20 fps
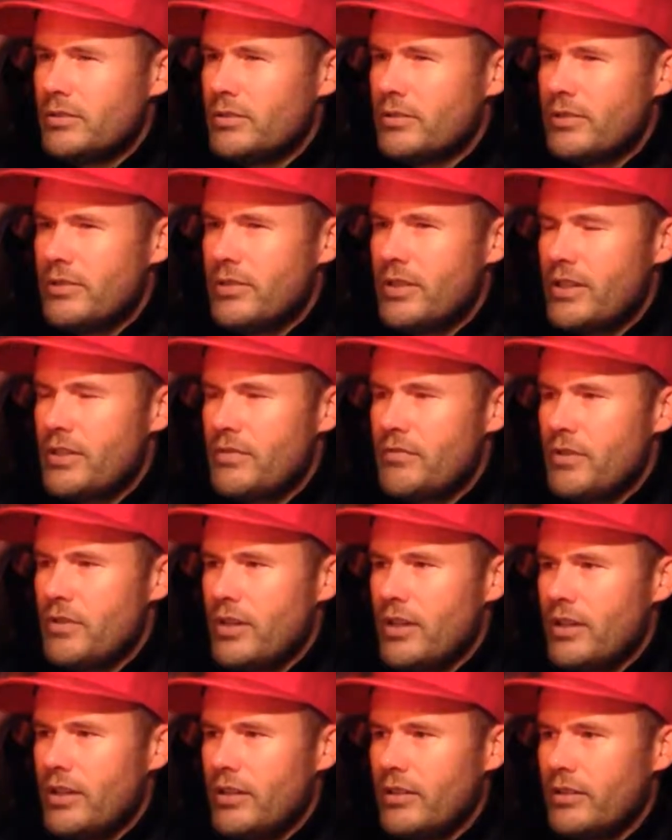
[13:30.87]
6 foot,
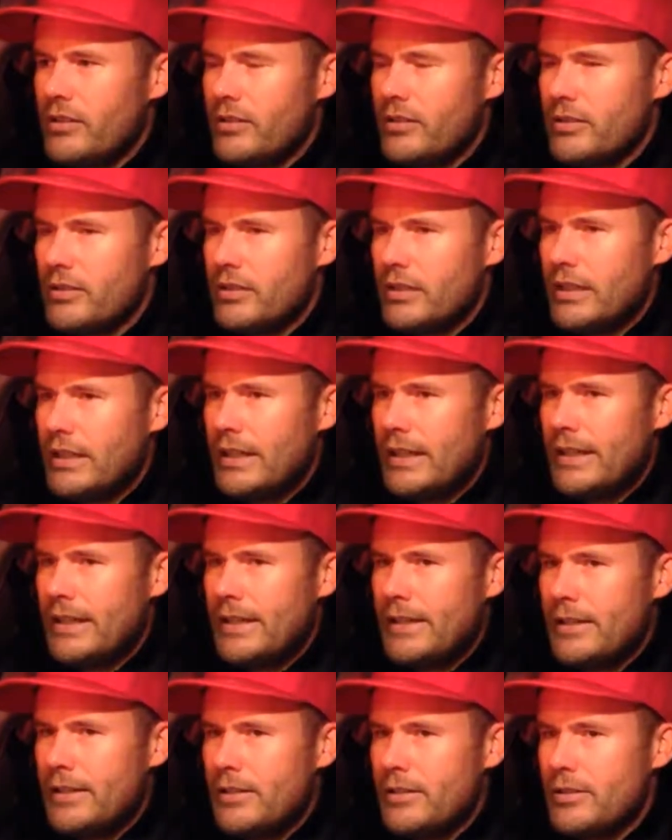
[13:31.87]
I think,
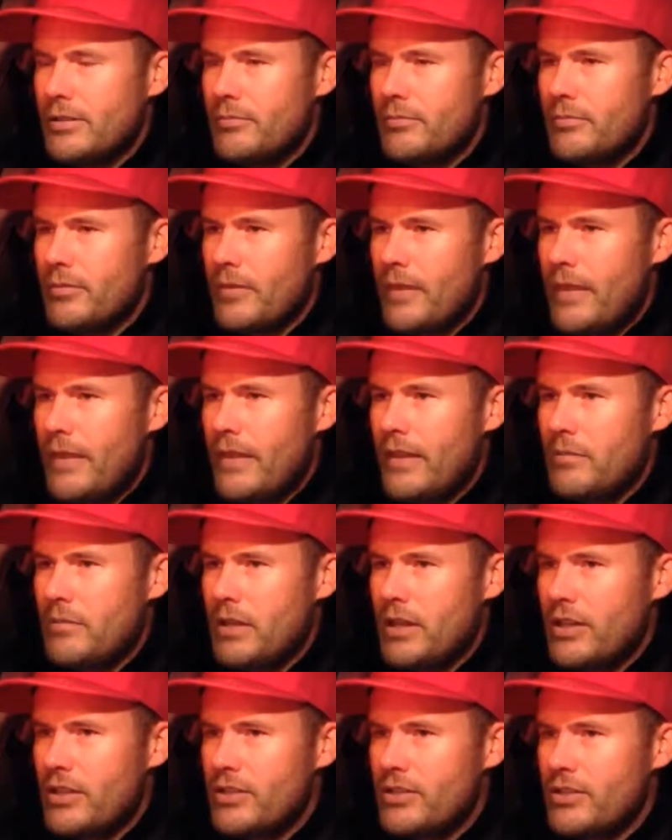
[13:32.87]
and then
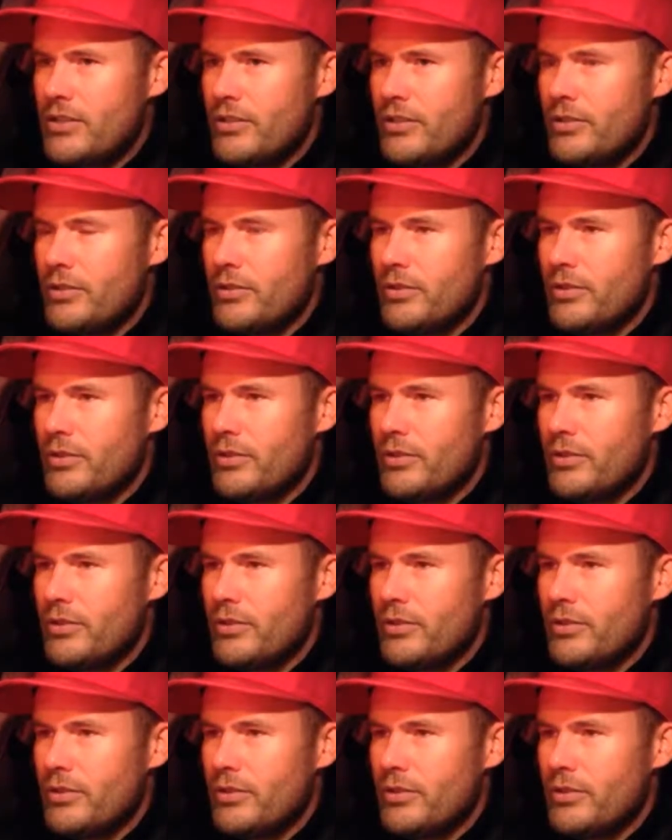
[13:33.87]
managed to